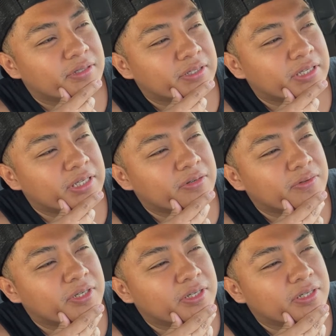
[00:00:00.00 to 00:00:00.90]

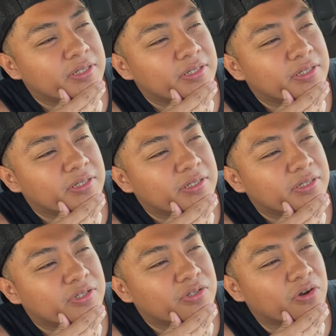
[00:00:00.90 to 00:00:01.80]
Kiwi
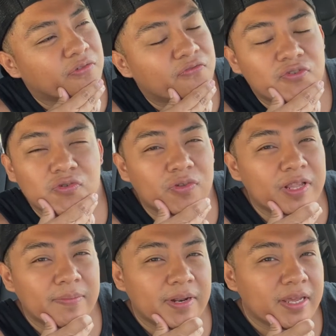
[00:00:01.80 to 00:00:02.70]
Starfruit
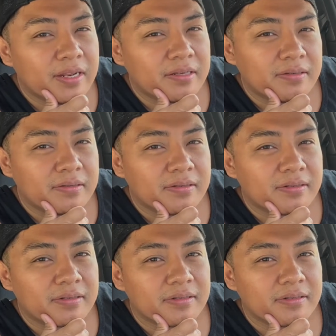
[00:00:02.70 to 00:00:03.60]
Lemonade.
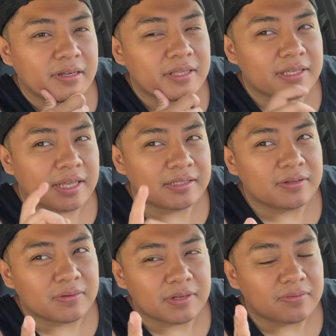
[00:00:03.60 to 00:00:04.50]
I think that's
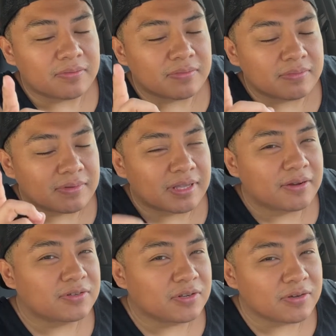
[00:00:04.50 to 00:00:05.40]
the one that I
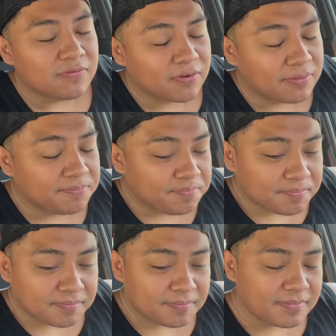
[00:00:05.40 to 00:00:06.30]
was looking for.
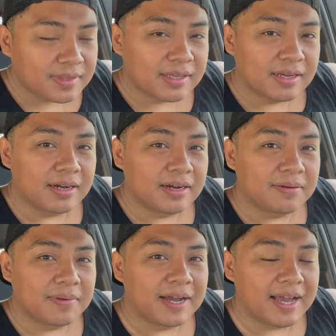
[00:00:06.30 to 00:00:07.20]

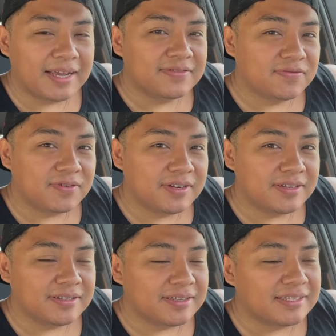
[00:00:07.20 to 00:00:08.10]
I asked for
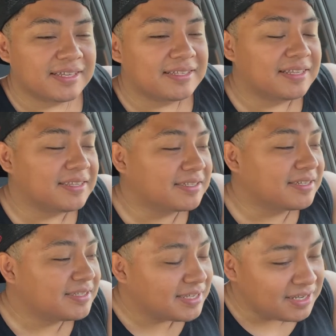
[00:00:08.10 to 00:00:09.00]
it, they said they
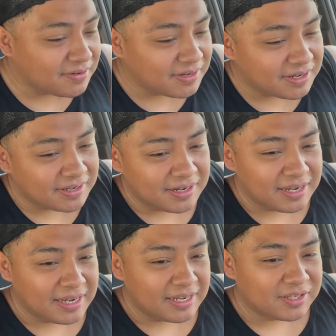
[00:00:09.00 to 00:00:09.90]
discontinued it,
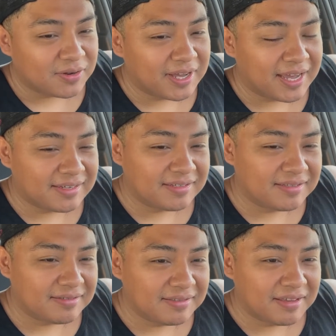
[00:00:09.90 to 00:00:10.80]
so I asked
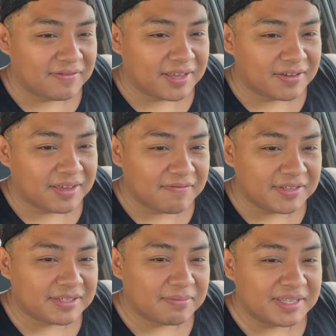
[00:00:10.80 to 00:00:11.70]
if they could give me
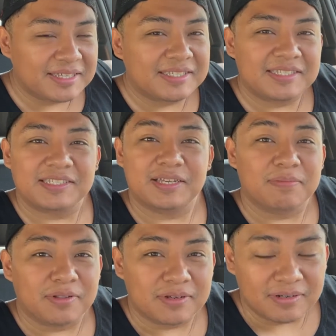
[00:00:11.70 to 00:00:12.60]
something
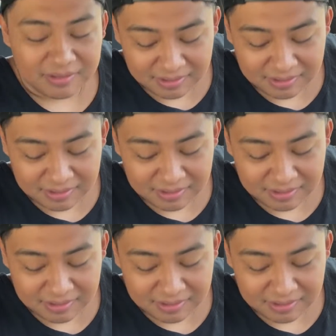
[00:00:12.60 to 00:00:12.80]
similar,